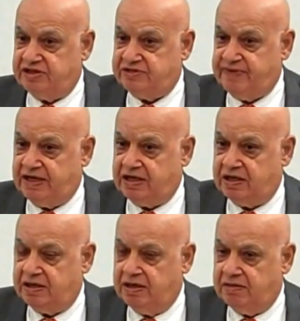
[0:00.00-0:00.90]
Hispanic
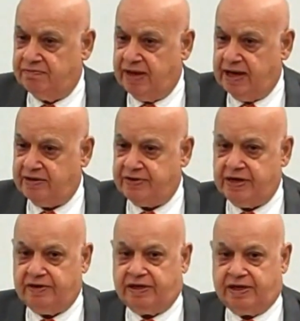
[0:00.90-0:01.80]

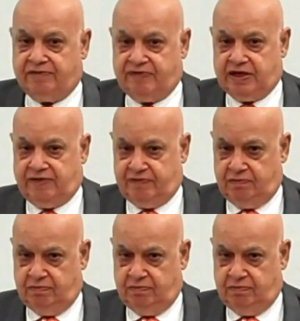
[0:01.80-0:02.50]
background, and we have a